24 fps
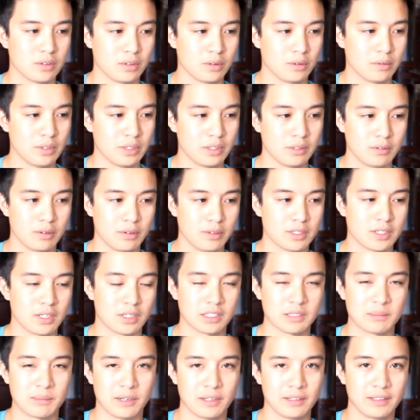the week where we
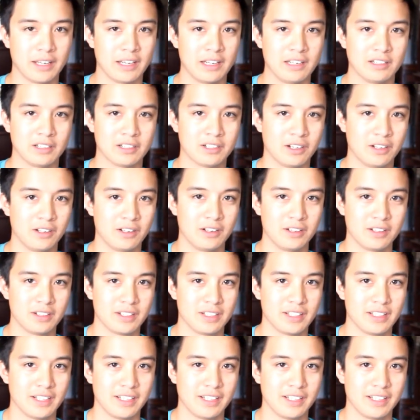talked about light and color.